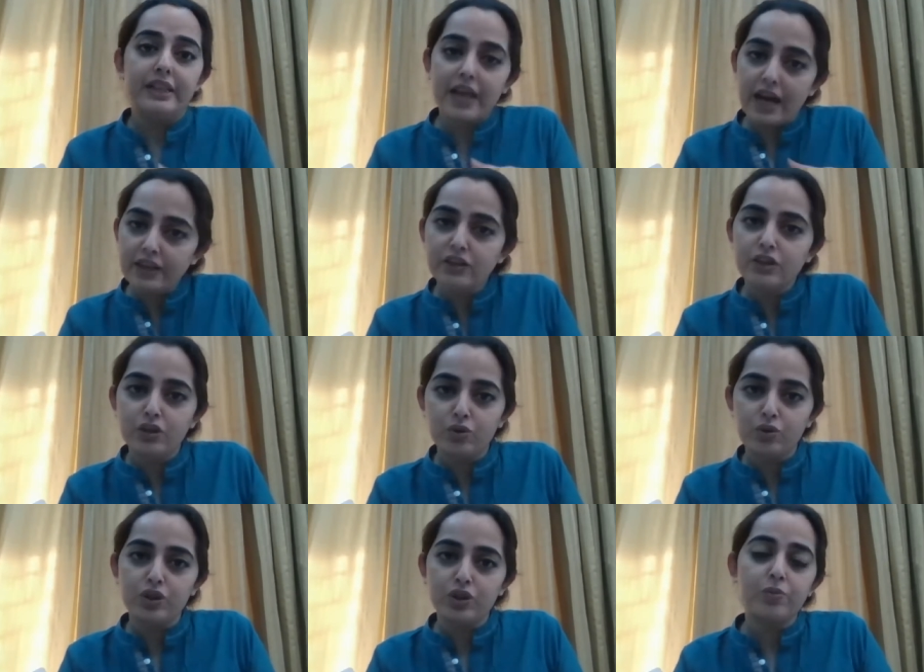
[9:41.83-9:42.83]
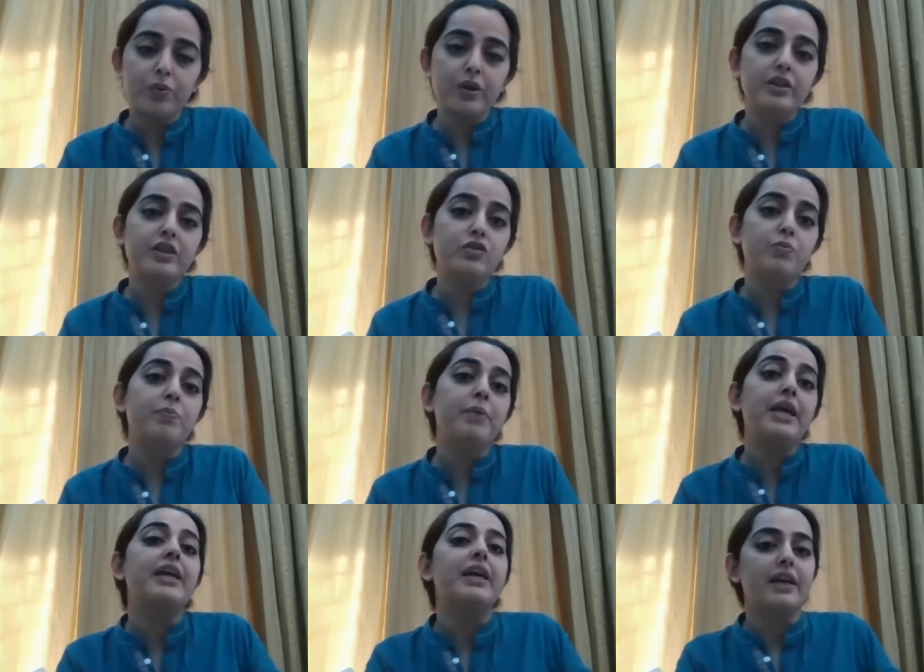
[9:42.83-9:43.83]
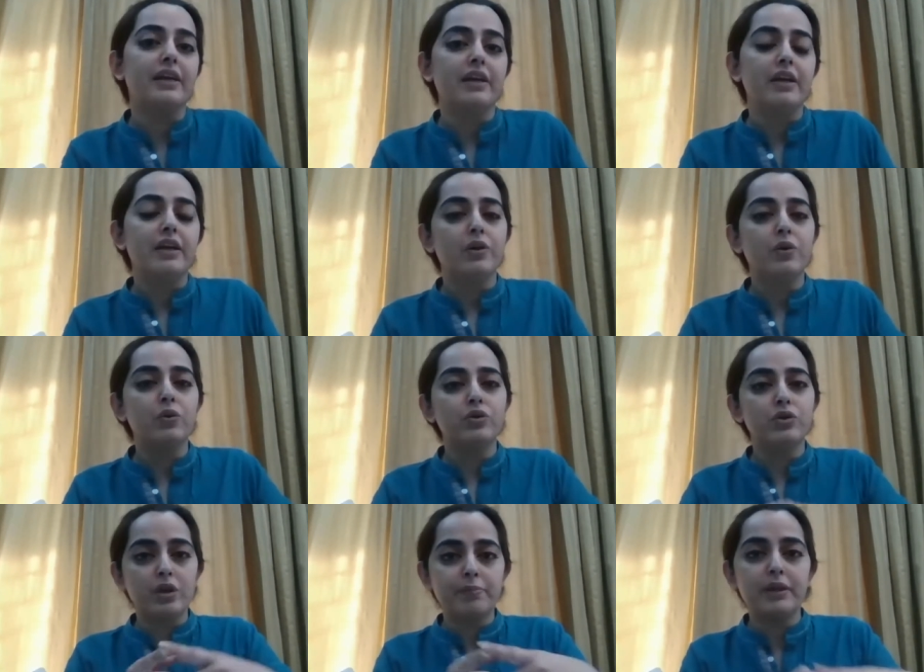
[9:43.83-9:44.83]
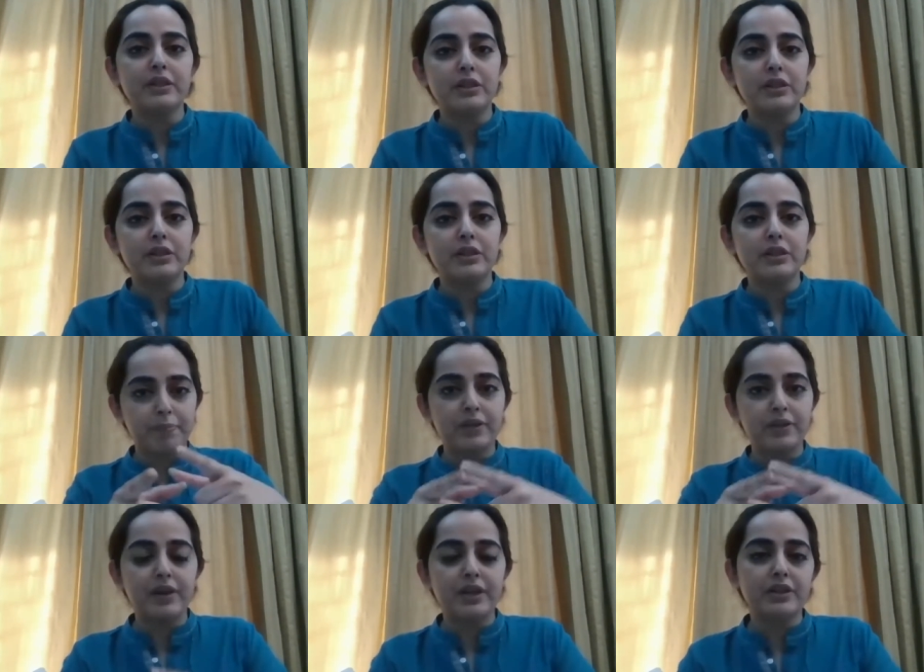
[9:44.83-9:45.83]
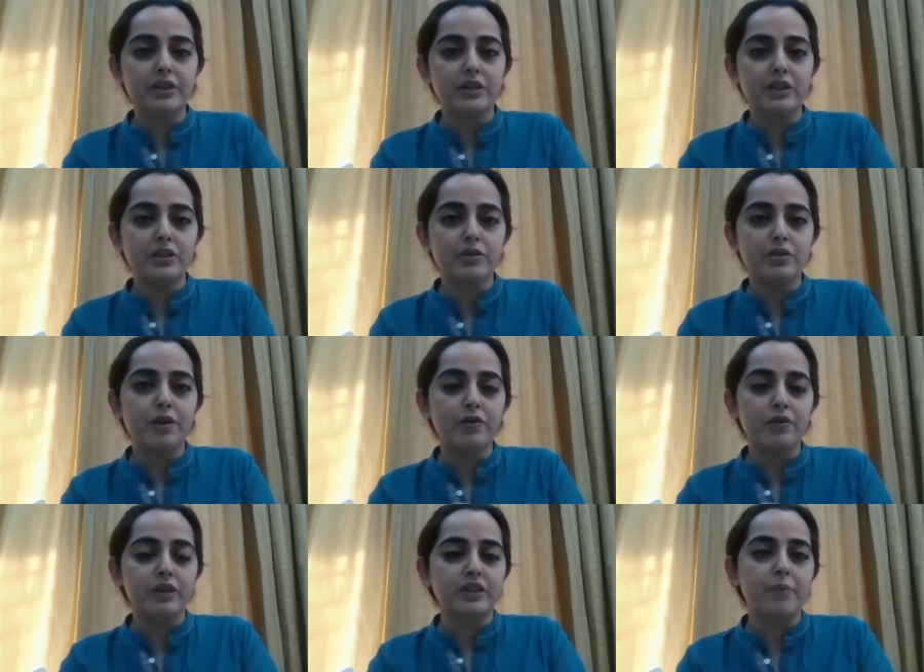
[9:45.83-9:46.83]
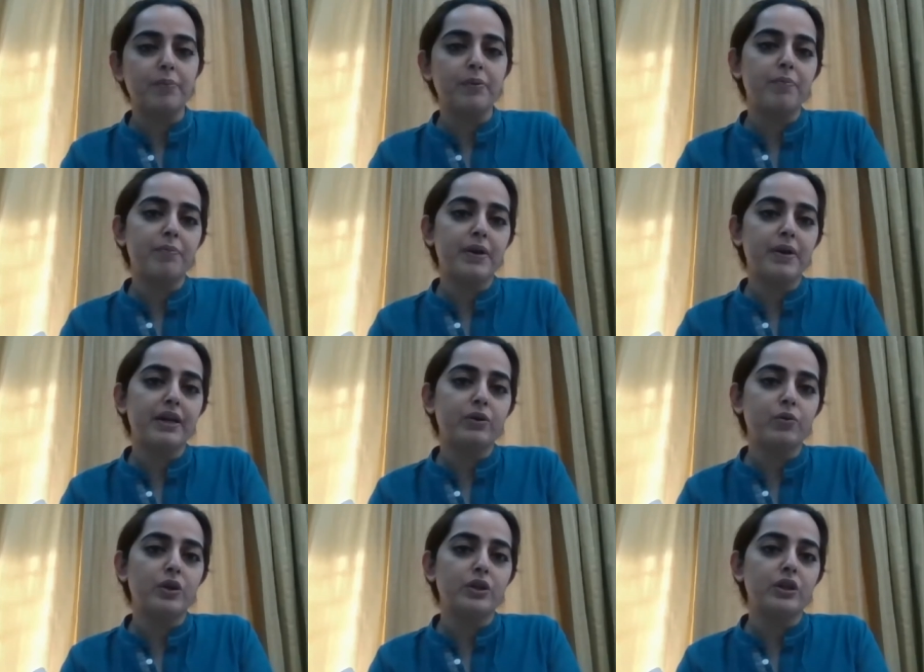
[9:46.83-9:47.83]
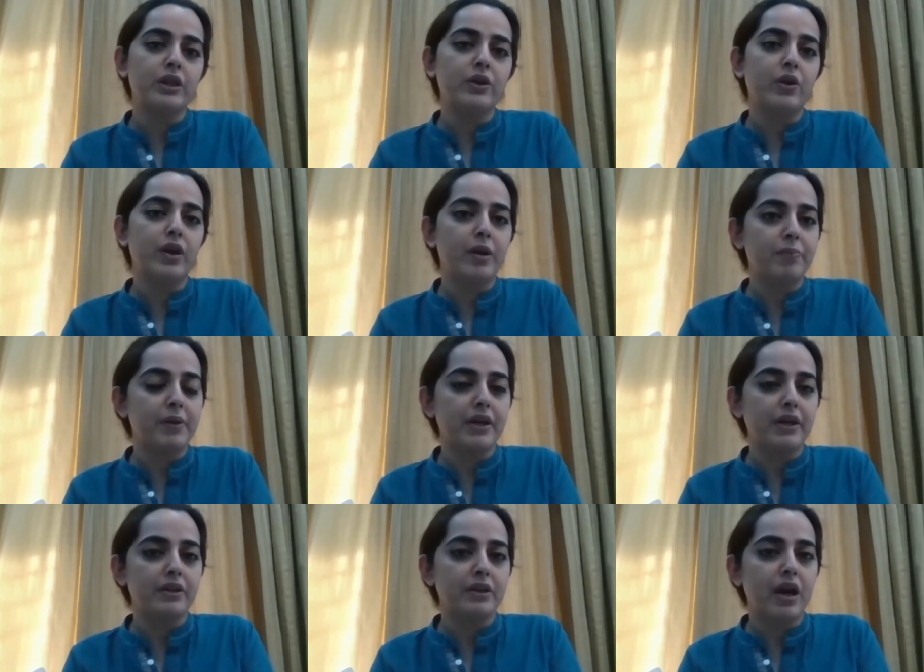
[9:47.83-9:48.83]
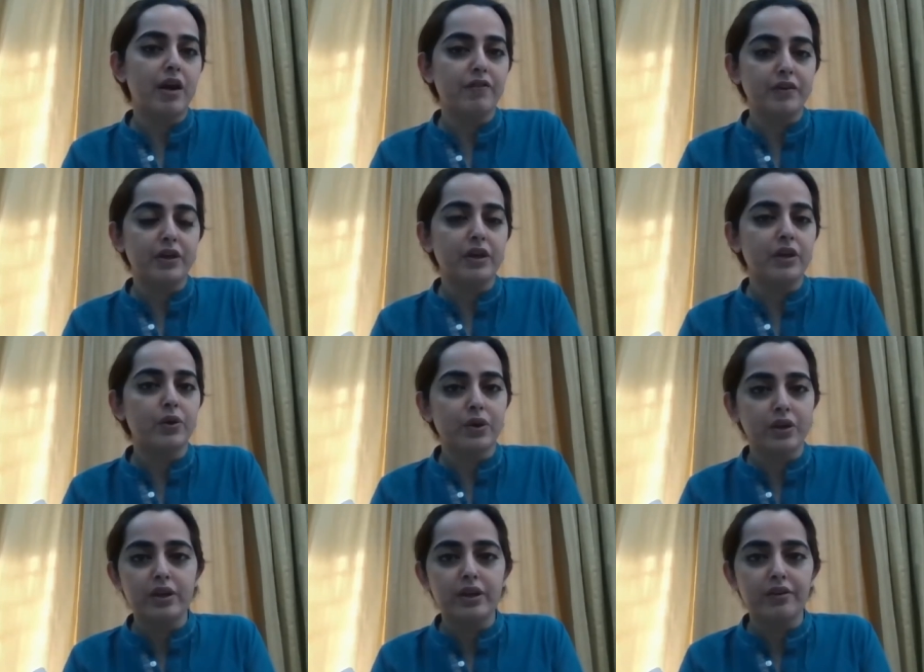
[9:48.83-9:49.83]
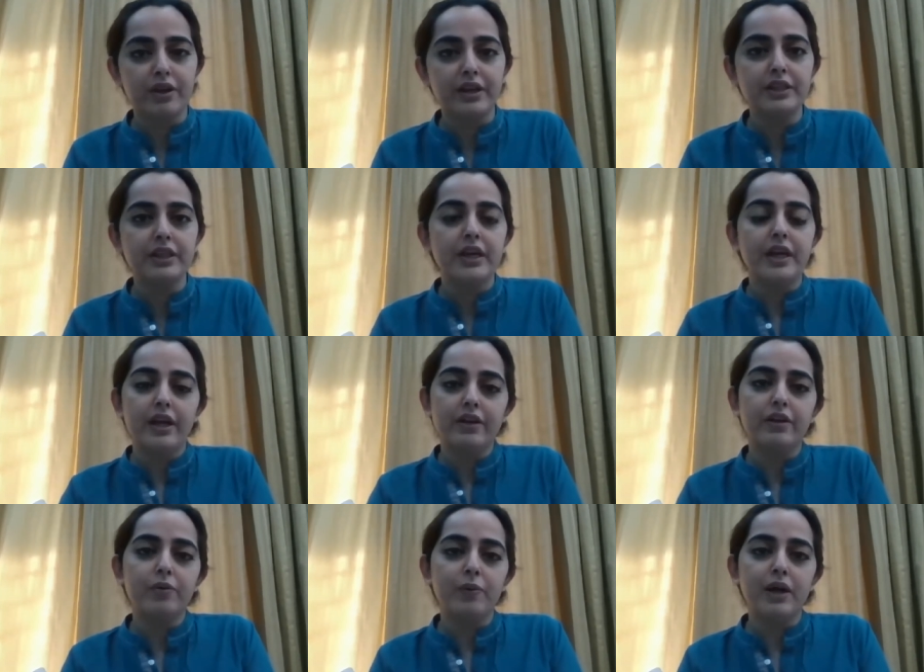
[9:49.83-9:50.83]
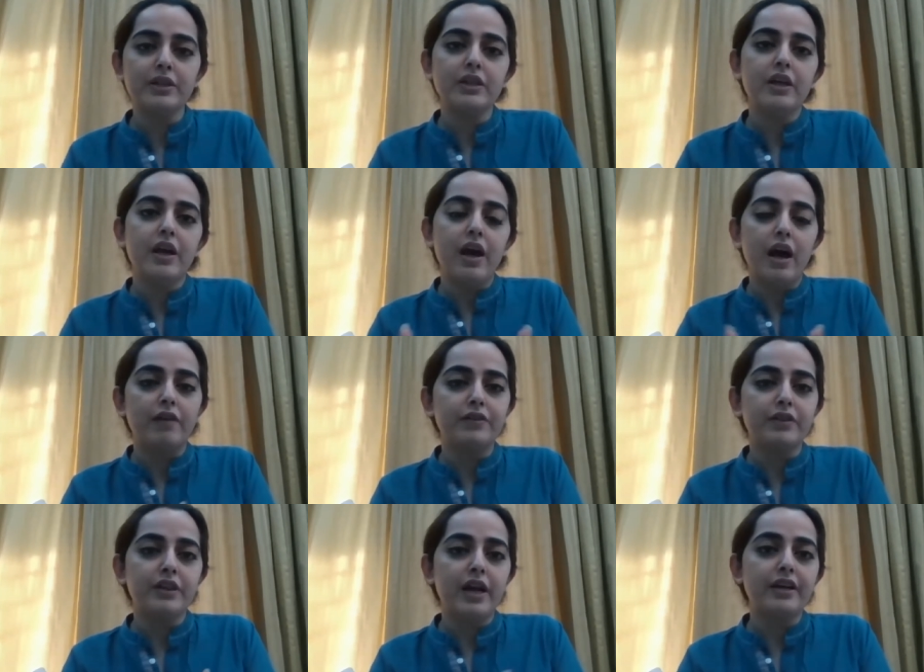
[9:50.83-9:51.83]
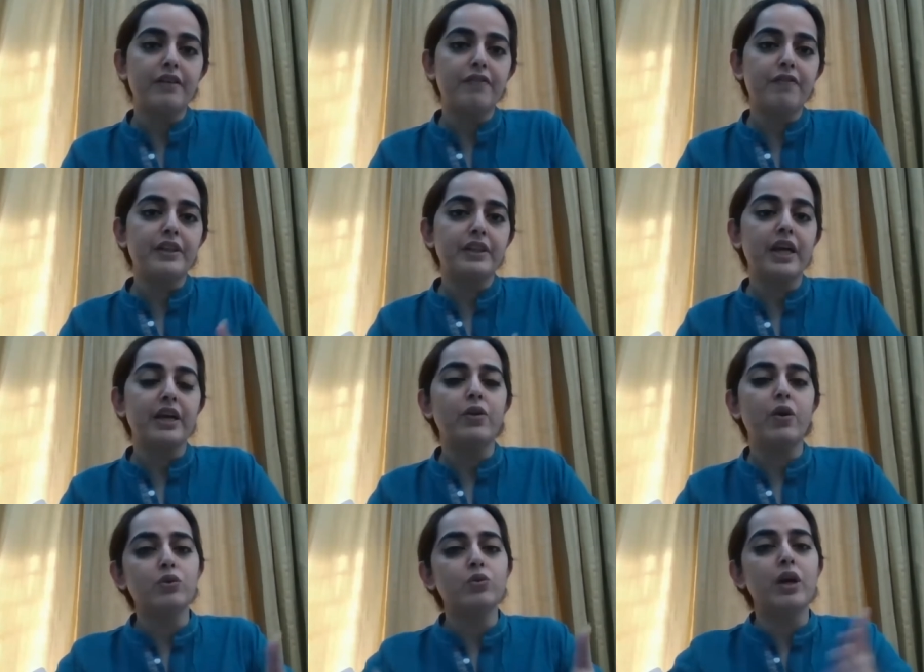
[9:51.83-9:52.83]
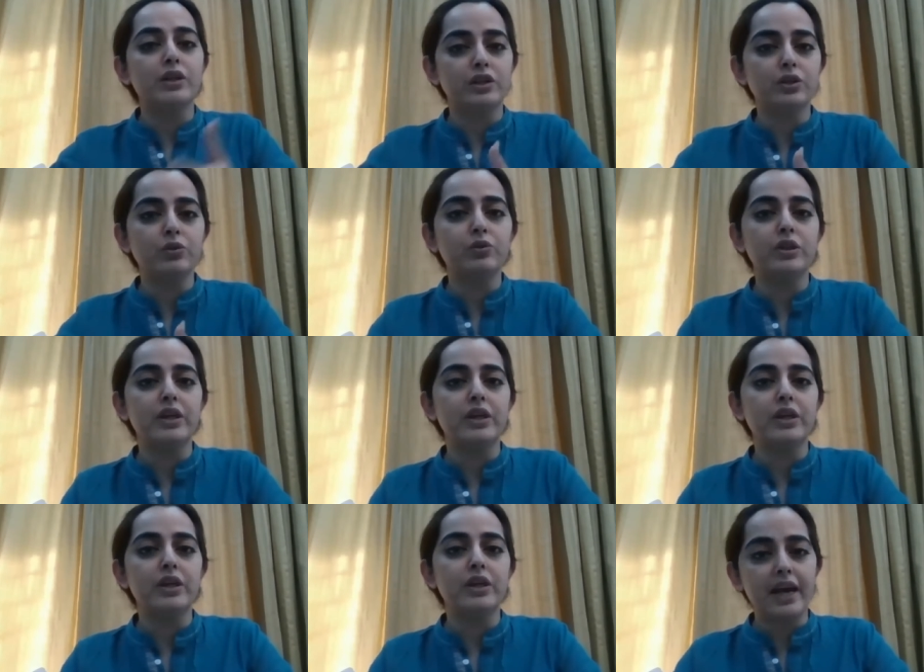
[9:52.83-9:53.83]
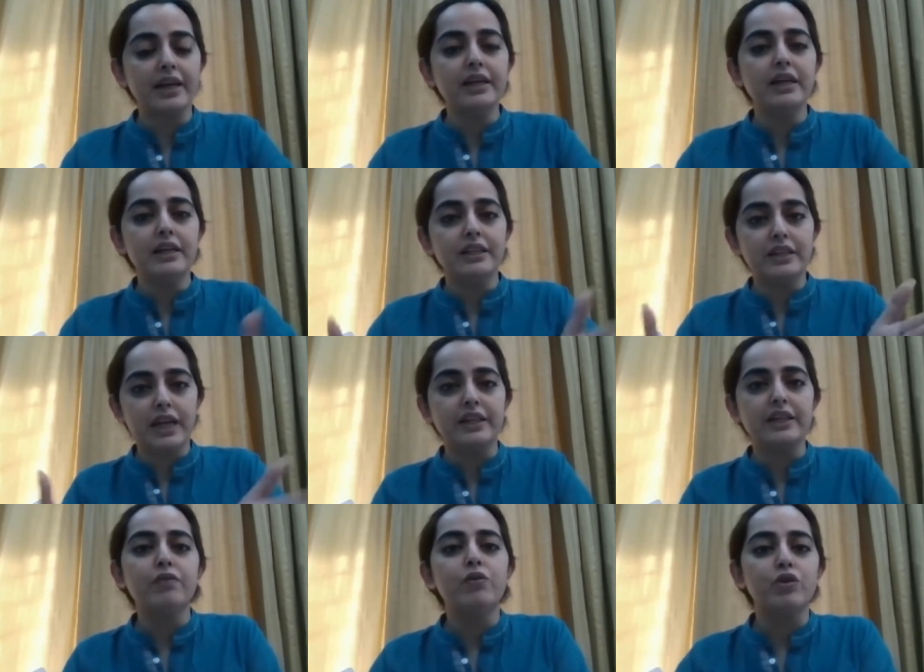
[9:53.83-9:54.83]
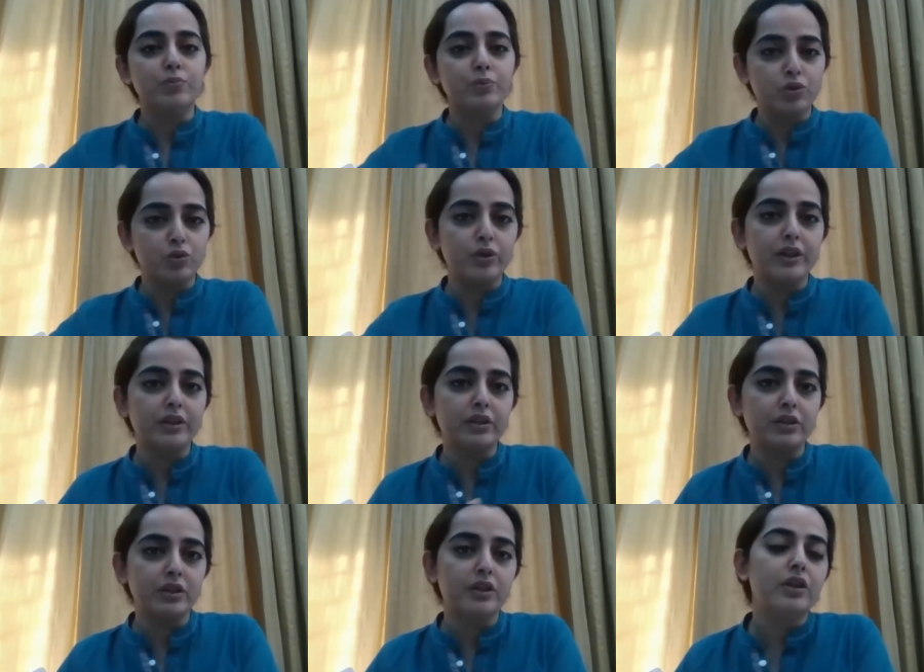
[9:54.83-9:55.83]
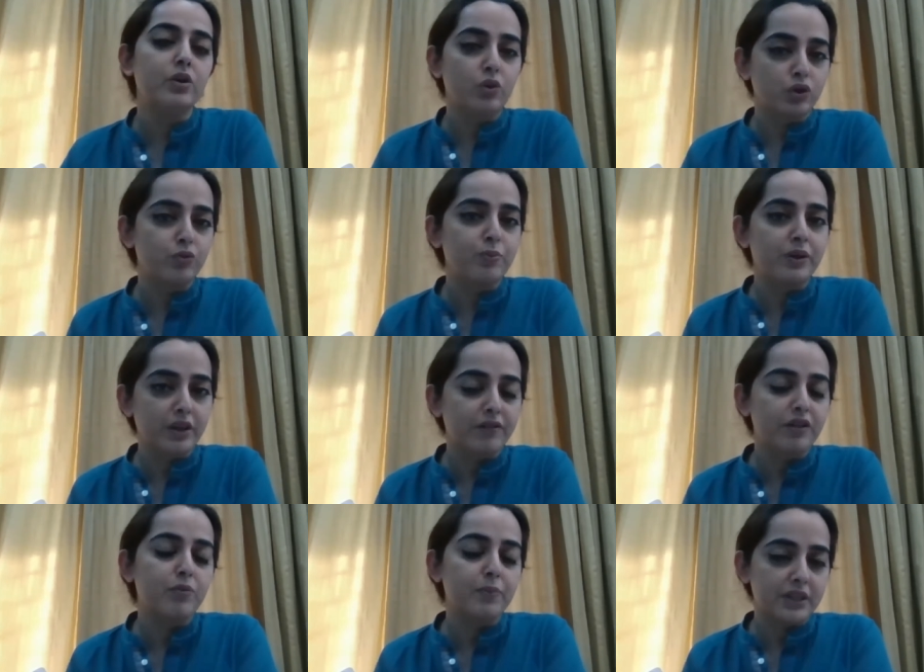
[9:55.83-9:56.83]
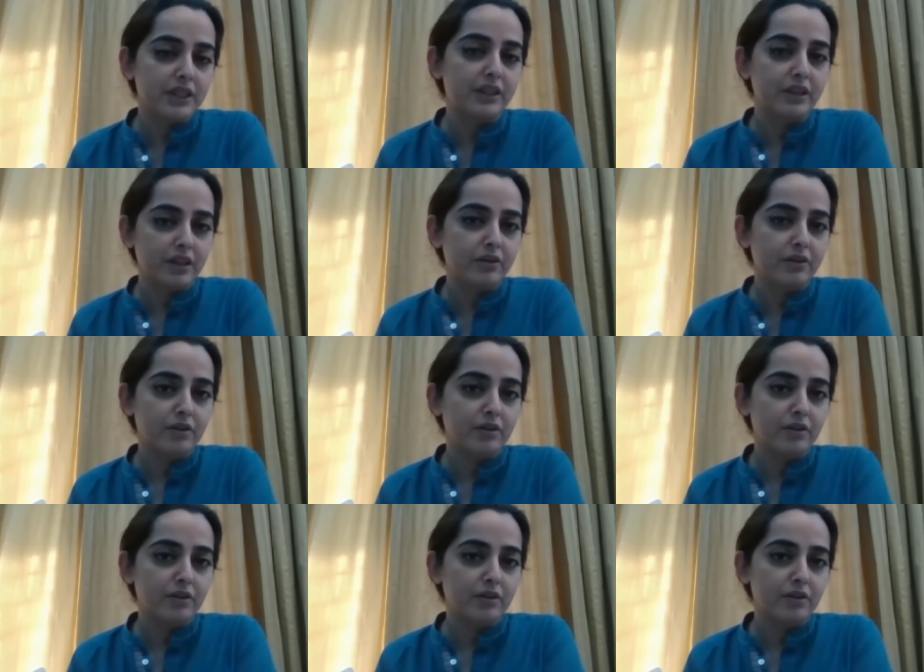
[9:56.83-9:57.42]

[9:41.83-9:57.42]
that is a situation where this may kick in you know three months i pay the rent in a certain way for example i'm paying it quarterly or i'm paying it half yearly or yearly rent in advance after that if i decide not to continue then i can citing force majeure and the 30 day notice period if it's present